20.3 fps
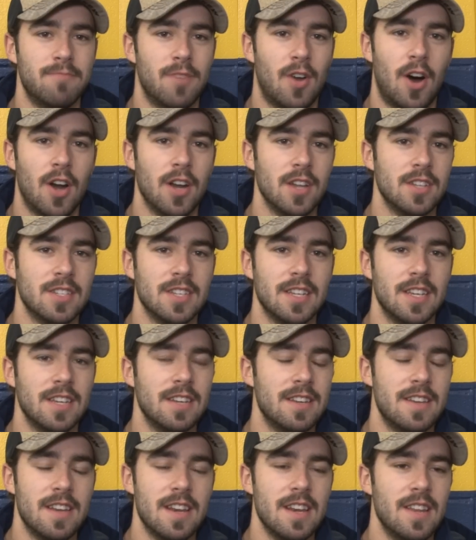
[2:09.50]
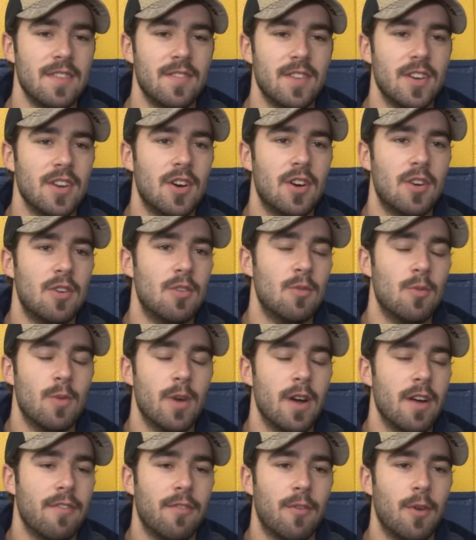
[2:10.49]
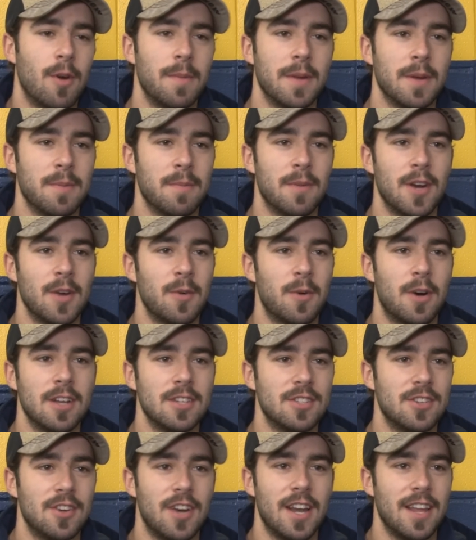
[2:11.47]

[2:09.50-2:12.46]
honestly didn't even know where Fort McMurray was or